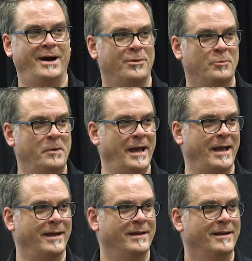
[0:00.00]
by the
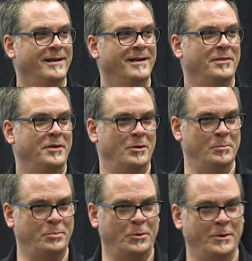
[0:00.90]
way, their
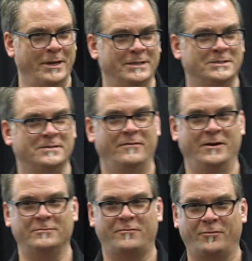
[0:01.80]
employees
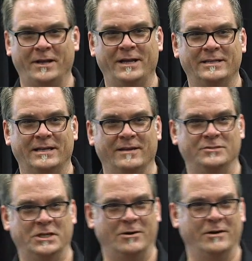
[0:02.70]
felt free to give
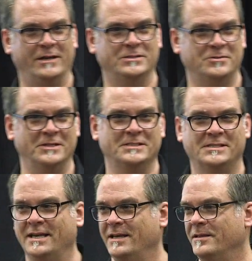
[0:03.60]
Jerry
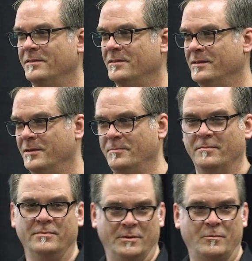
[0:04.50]
Stritsky
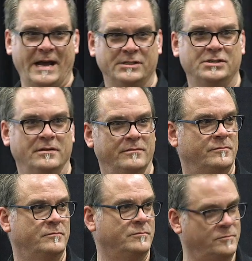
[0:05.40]
the ration of